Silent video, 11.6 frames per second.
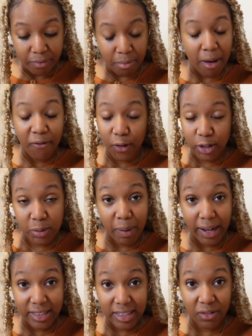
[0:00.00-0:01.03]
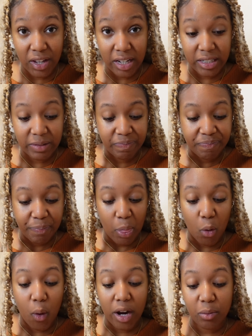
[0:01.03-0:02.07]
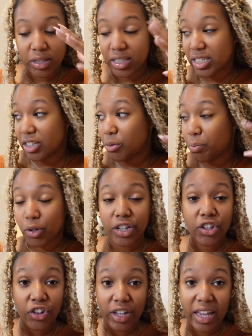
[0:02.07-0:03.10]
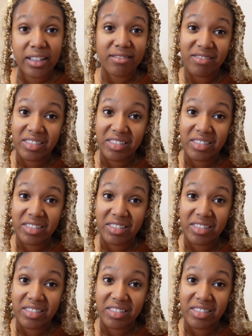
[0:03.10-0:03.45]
My first bites of it, when it was still pre-cooking,